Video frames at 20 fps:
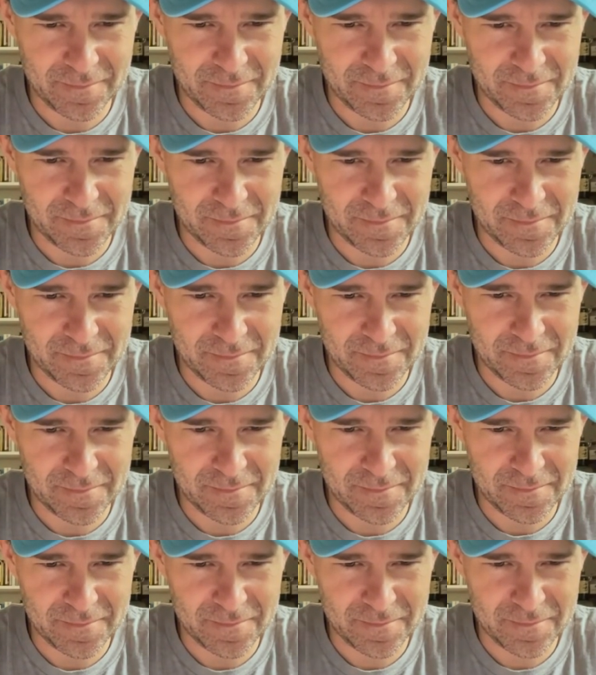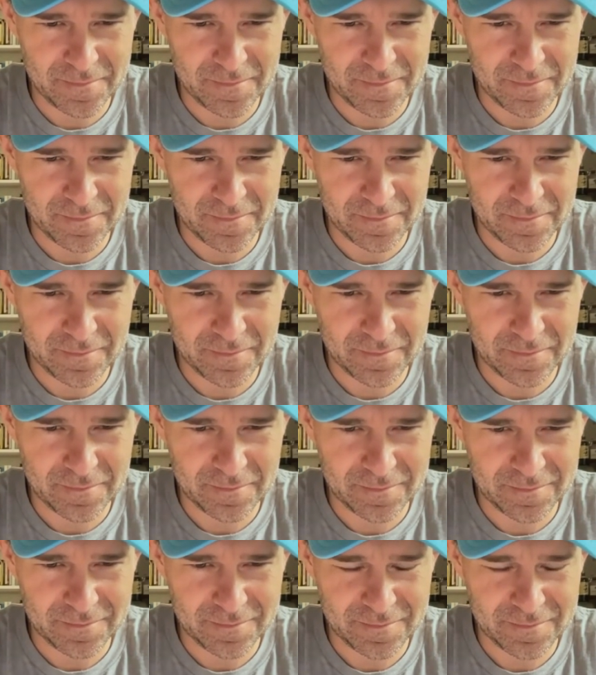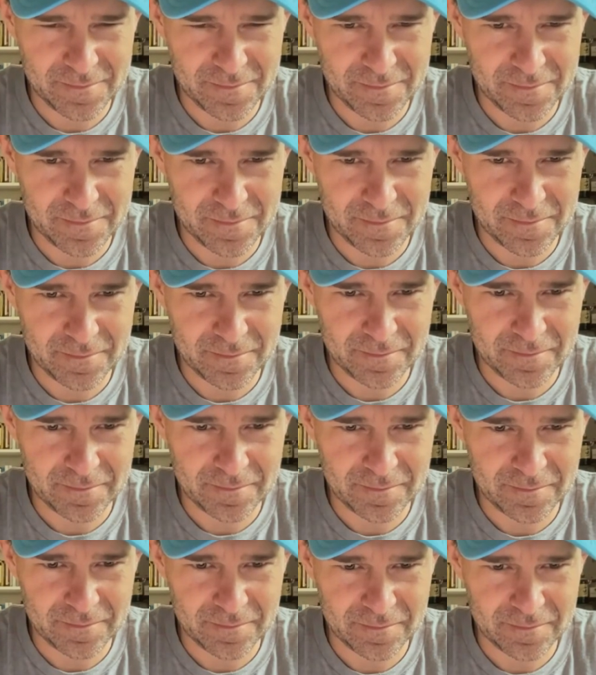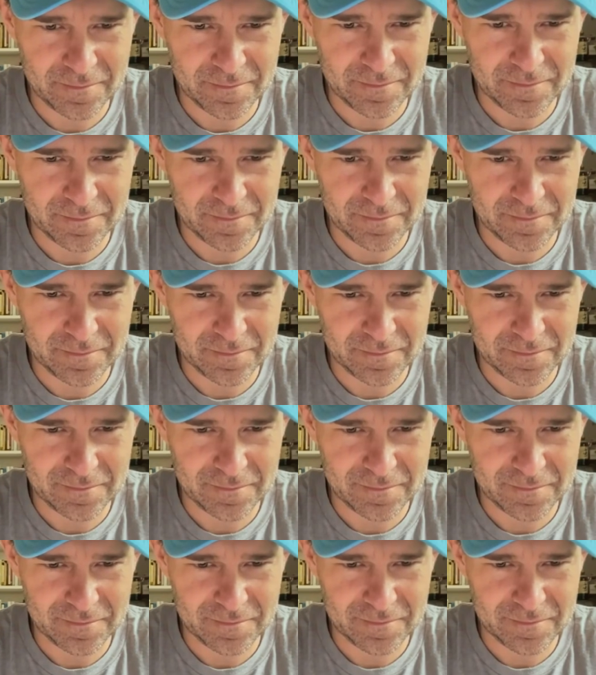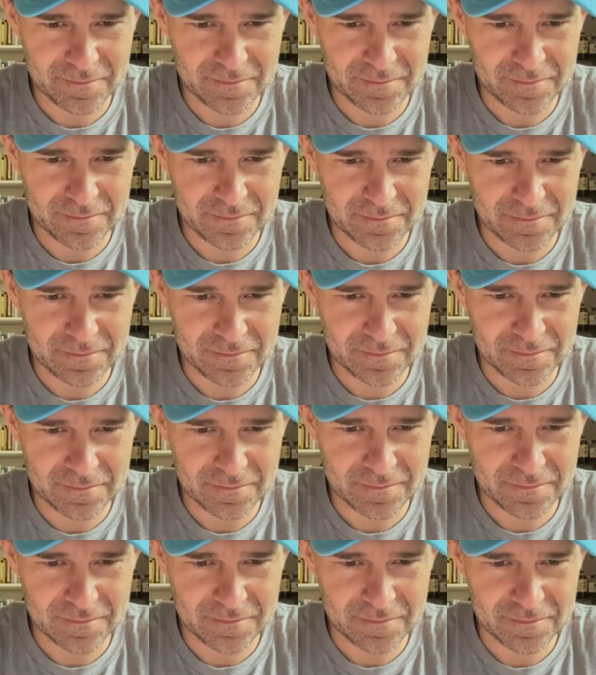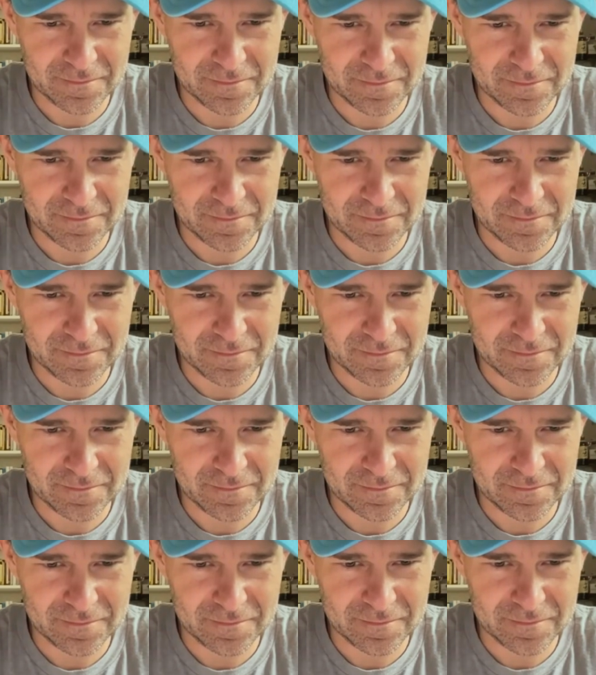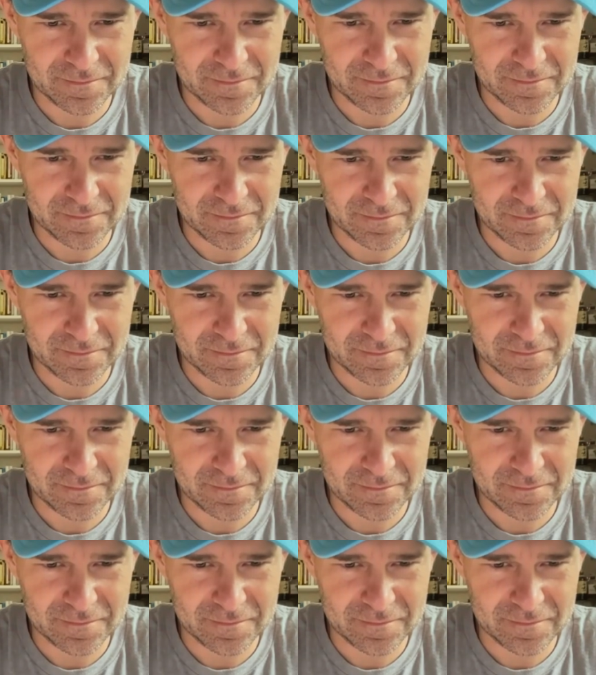(not speaking)